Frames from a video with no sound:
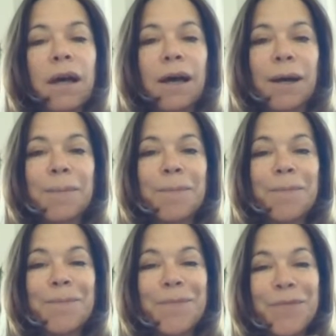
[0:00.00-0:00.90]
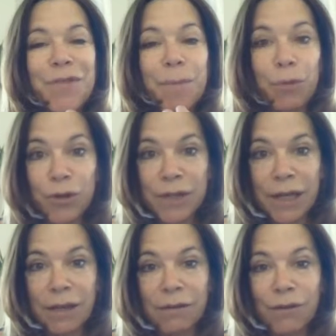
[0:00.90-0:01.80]
the
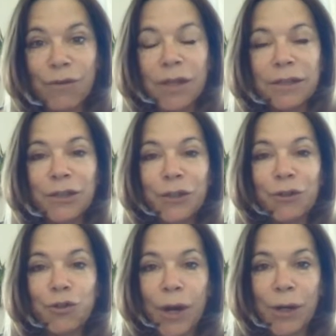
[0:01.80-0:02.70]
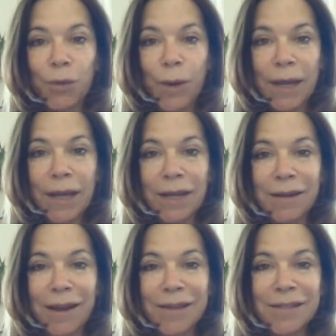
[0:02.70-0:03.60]
particular volunteer you're trying to
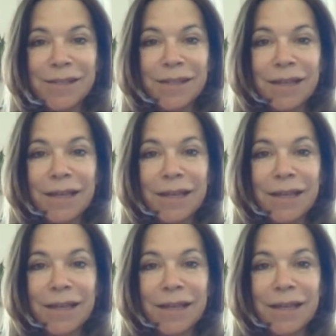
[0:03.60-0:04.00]
recognize